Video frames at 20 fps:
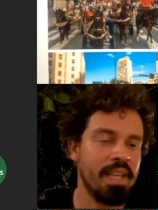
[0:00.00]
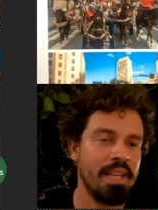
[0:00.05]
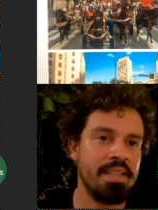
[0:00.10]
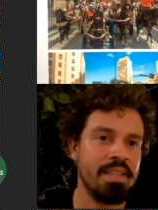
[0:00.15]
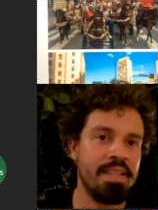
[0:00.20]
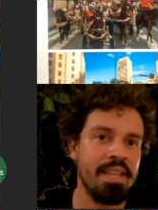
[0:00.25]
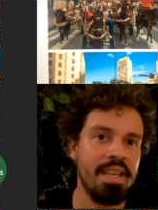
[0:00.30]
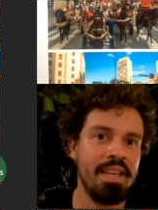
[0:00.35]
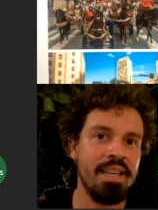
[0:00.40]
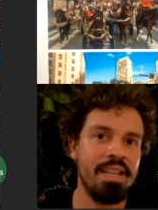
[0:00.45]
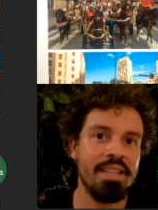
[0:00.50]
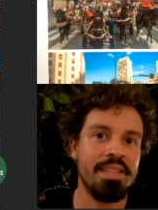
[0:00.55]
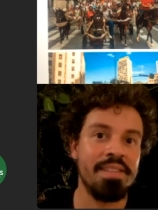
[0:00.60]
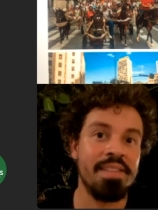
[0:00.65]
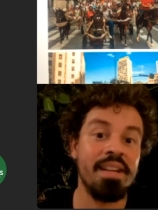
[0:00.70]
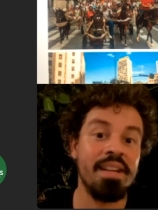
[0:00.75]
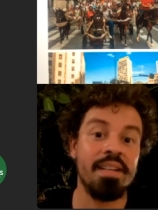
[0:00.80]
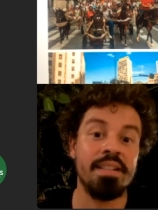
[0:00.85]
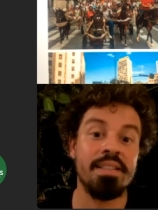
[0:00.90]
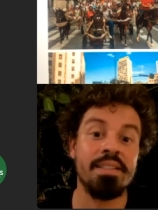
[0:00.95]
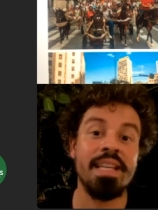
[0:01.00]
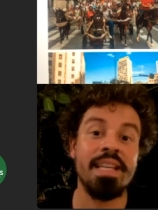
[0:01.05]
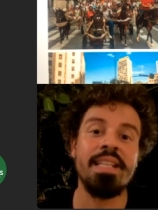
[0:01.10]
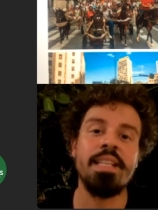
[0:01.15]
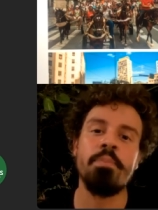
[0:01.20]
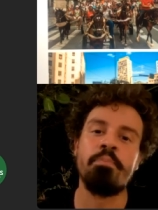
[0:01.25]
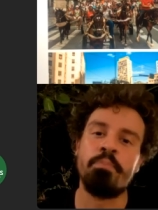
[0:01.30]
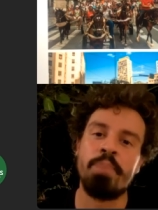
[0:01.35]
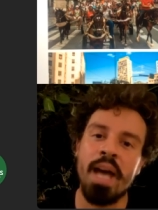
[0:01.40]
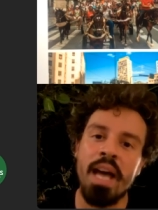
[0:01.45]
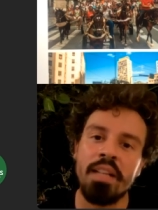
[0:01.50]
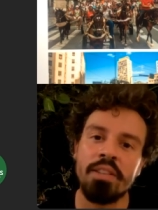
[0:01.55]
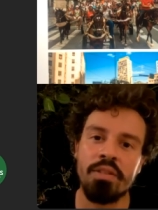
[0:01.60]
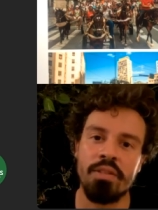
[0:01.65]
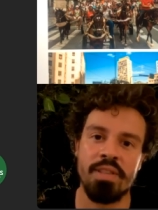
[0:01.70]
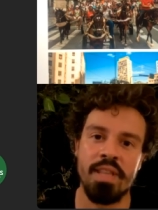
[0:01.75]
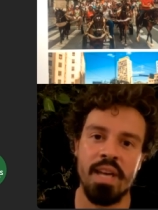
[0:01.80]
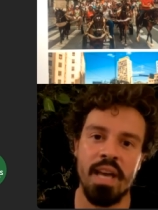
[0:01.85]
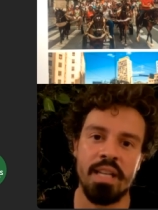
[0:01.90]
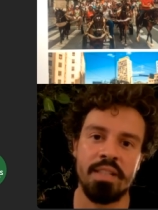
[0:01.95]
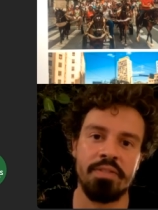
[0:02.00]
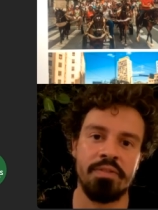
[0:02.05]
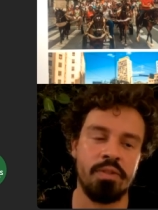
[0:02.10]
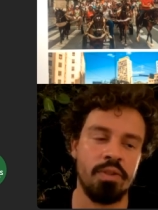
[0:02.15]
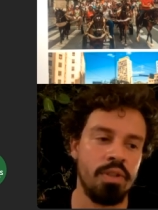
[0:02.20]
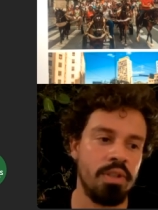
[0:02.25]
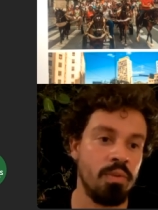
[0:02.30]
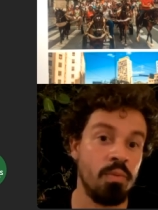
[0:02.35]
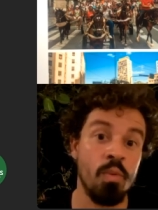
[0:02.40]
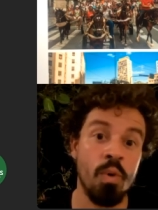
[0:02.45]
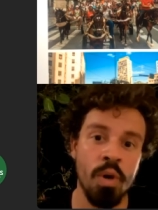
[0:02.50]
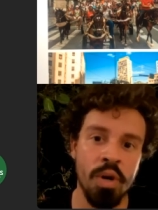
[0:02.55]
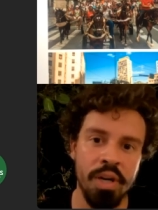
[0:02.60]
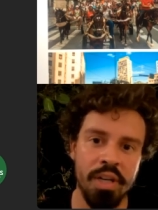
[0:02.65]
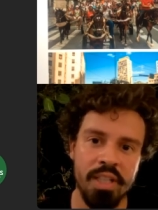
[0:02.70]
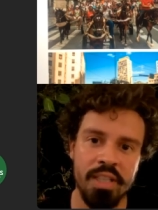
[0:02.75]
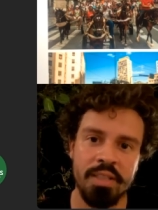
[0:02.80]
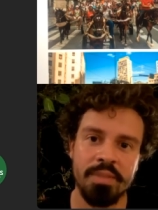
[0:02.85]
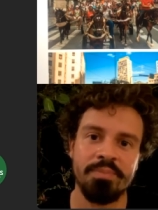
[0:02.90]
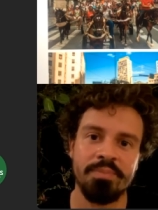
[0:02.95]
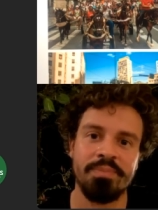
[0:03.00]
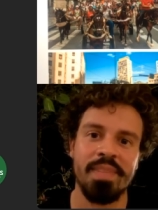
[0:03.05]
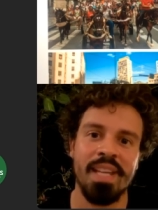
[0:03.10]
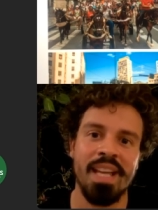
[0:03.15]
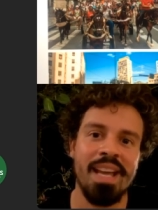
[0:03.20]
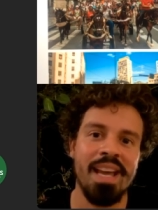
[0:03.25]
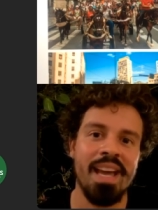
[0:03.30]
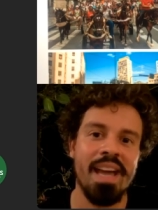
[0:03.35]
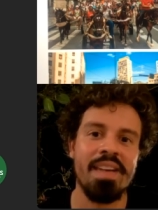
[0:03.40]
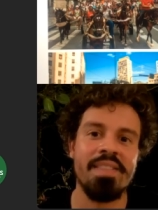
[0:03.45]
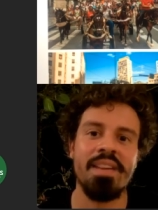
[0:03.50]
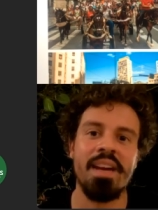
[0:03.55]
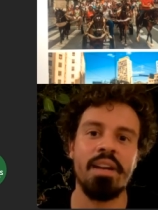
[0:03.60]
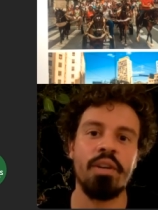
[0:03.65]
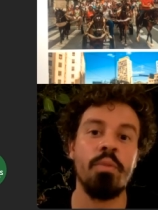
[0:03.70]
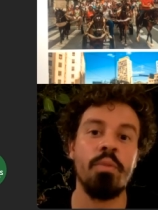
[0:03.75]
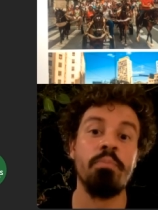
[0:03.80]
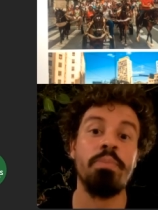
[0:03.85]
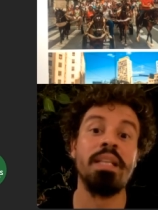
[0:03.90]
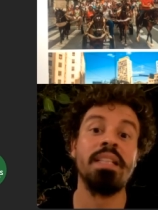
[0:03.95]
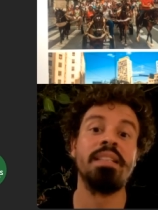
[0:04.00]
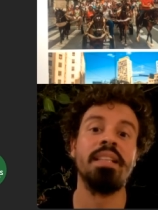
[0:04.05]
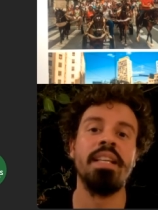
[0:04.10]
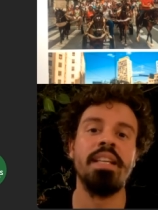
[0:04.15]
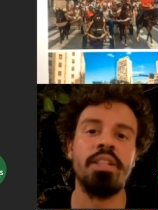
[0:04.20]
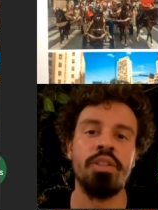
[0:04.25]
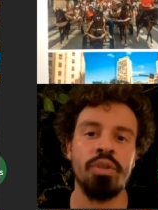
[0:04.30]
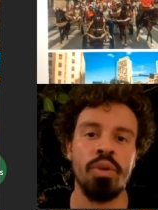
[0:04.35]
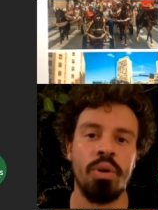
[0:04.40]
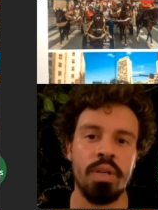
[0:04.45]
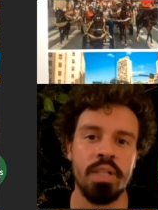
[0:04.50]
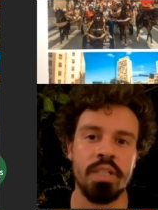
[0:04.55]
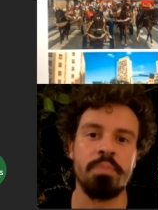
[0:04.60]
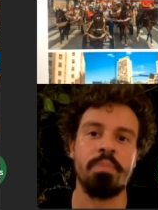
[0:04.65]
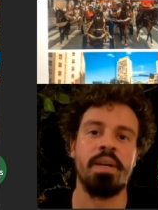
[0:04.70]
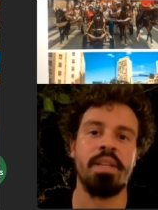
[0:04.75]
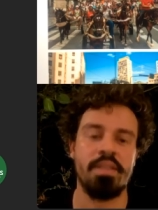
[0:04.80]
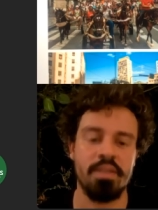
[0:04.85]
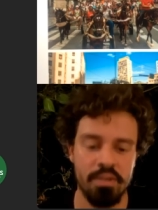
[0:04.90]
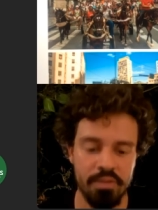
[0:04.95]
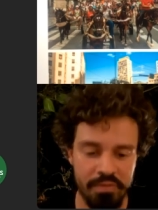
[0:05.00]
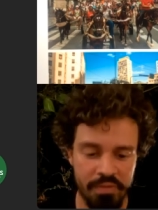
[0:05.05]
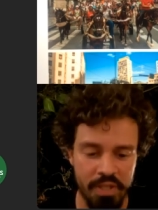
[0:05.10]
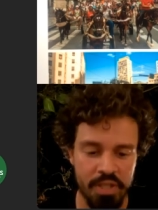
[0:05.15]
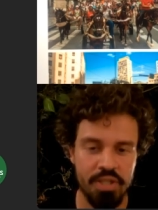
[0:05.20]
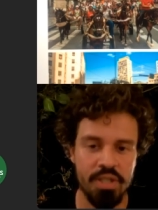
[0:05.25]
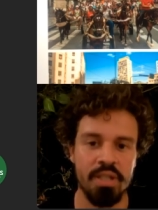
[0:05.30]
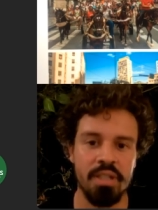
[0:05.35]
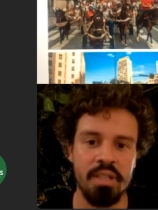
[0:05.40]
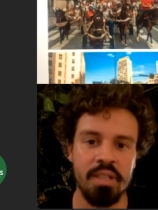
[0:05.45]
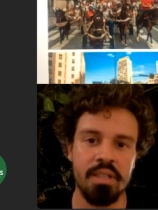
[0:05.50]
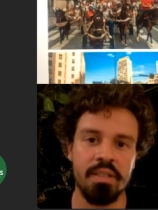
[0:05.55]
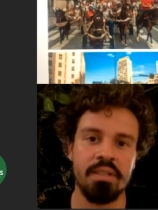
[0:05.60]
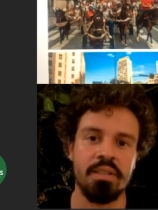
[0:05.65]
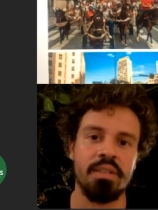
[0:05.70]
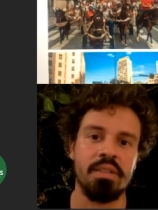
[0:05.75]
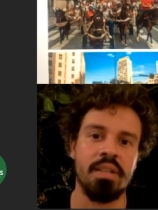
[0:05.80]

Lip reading: depend on that for work, and they are completely ignored by the official